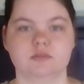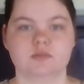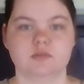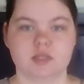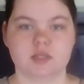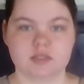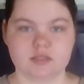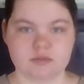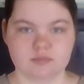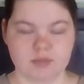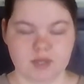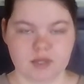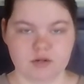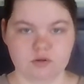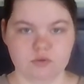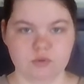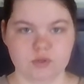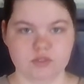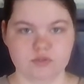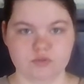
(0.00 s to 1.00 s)
Doesn't matter
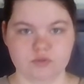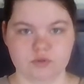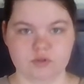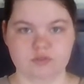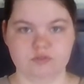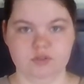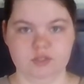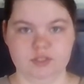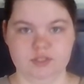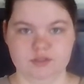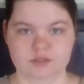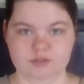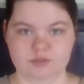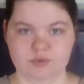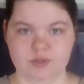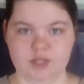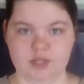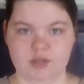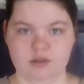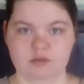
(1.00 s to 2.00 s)
what sort of leaders
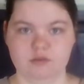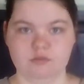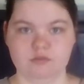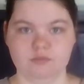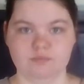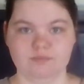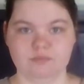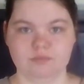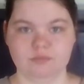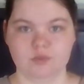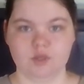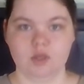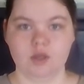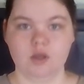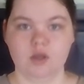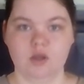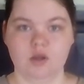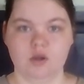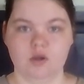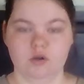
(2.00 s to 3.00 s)
we have.
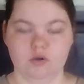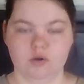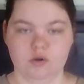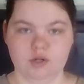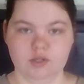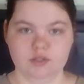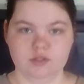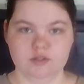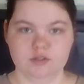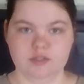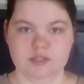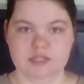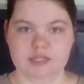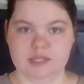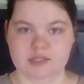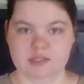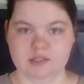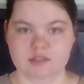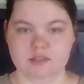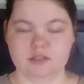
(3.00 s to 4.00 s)
According to the
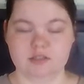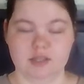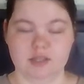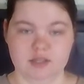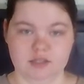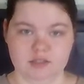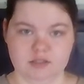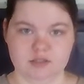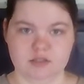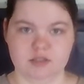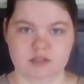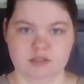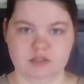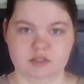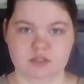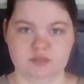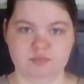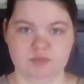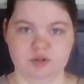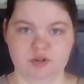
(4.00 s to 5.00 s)
United States
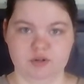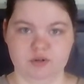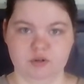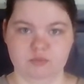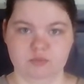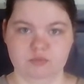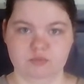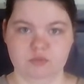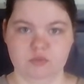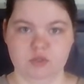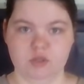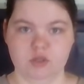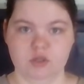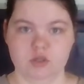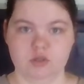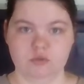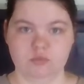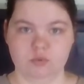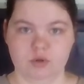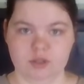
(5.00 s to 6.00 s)
Census Bureau,
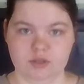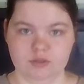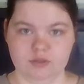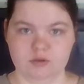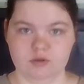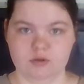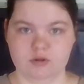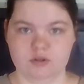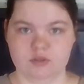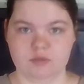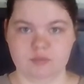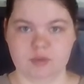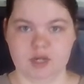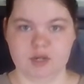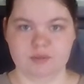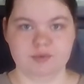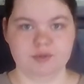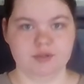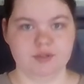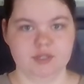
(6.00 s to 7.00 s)
one-third of the
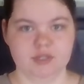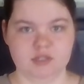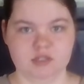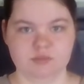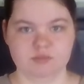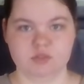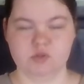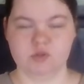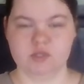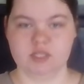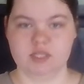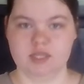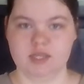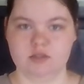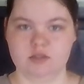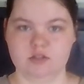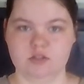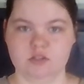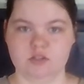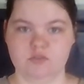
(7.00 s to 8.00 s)
population between the
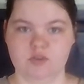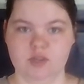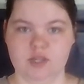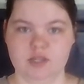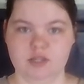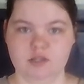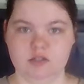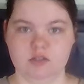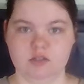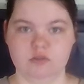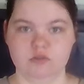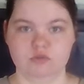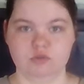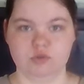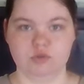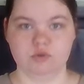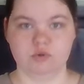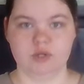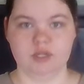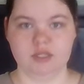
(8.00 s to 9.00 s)
ages of 18
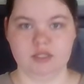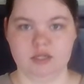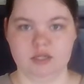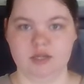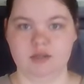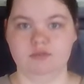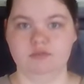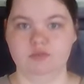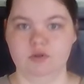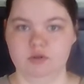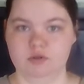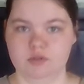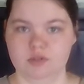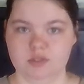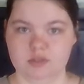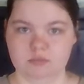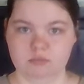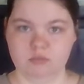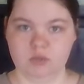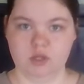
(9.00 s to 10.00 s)
through 29
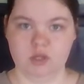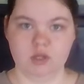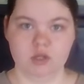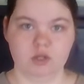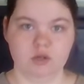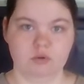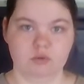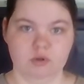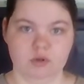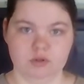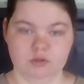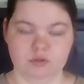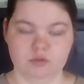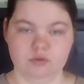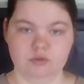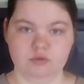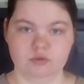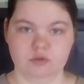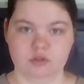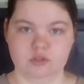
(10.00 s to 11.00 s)
voted, while
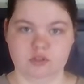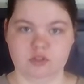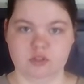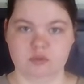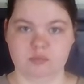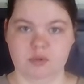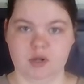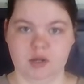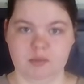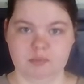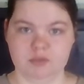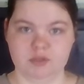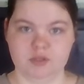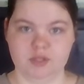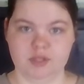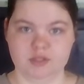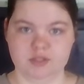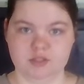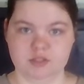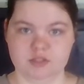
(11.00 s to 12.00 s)
two-thirds of the
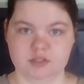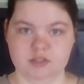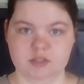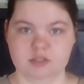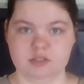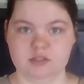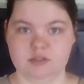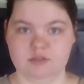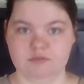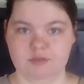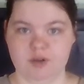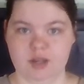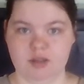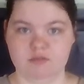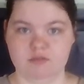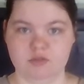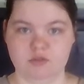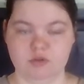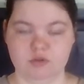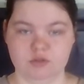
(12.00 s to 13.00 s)
population 65
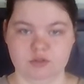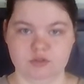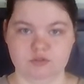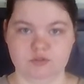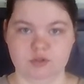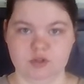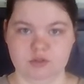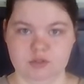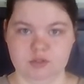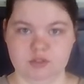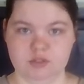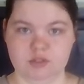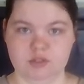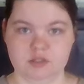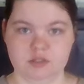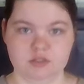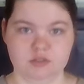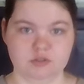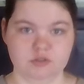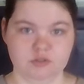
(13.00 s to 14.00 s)
and older voted
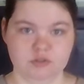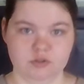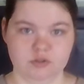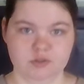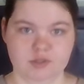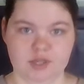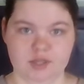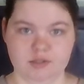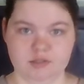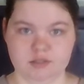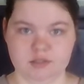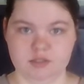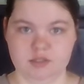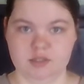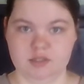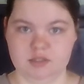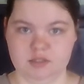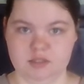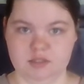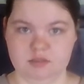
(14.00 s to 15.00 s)
in the
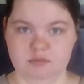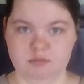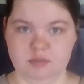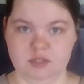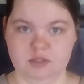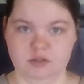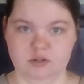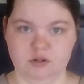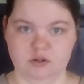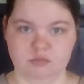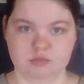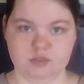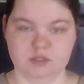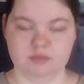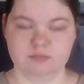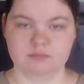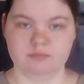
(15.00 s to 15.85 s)
2018 midterms.